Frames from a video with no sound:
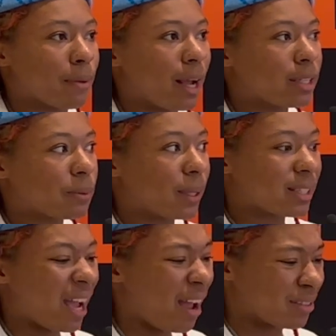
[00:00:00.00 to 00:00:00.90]
But I had to
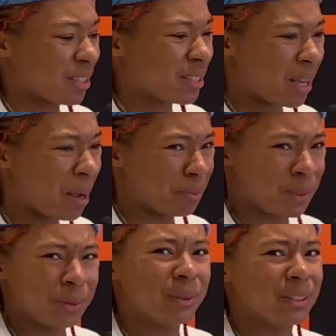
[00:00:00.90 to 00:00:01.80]
realize I have to stop
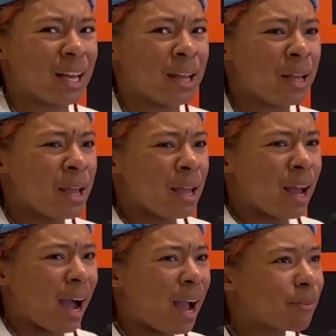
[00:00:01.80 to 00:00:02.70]
doing that. Yep.
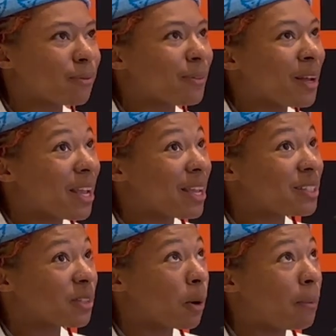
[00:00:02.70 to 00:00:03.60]
I have. It's
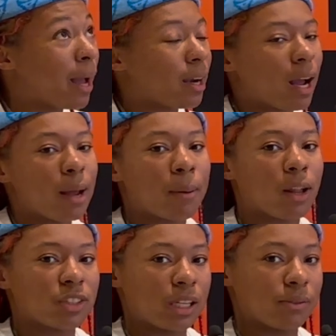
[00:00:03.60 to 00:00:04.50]
so bad. I
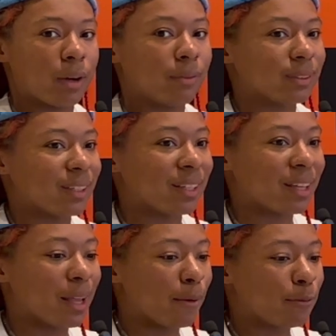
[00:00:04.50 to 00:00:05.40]
apologize for everything.
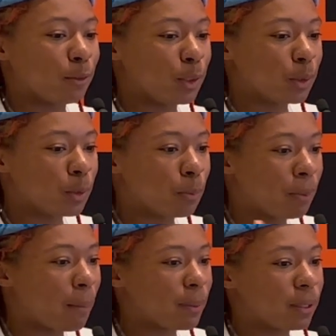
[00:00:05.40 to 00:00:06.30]
If you
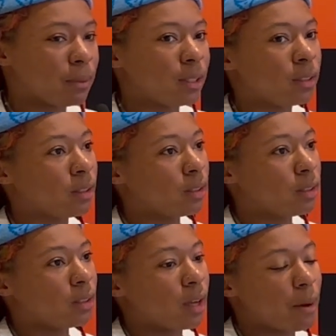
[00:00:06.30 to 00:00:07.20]
bump into me,
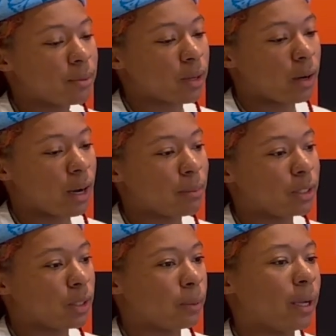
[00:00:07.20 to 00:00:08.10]
I'm sorry. I'm
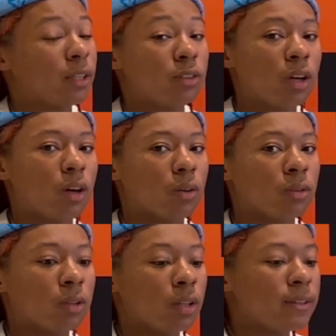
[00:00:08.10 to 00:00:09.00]
in your way.
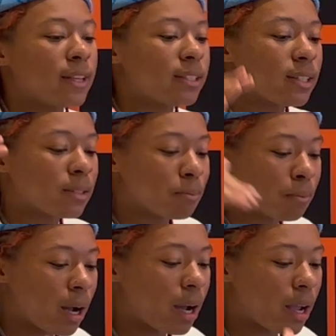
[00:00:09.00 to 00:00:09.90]
No, this is
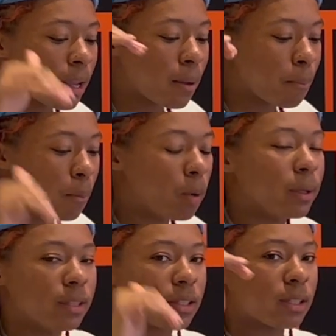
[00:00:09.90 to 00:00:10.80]
my
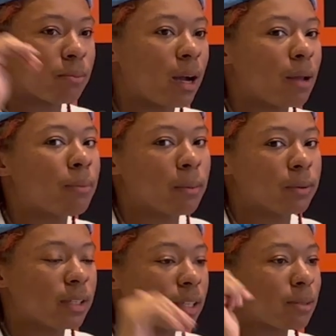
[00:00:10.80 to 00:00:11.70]
moment. This is my
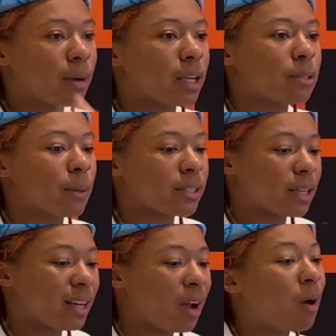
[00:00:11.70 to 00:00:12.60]
bubble. This is my space.
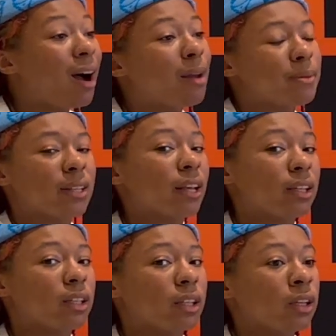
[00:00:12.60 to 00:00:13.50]
And now I'm
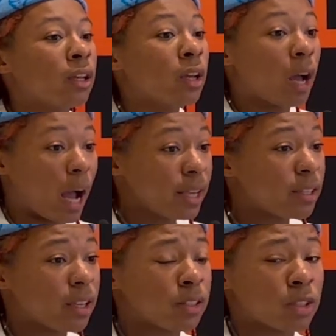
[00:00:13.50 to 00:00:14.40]
standing in it. I
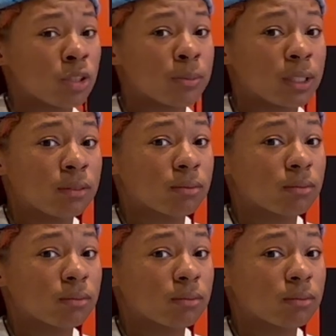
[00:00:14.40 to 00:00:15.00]
say, excuse me.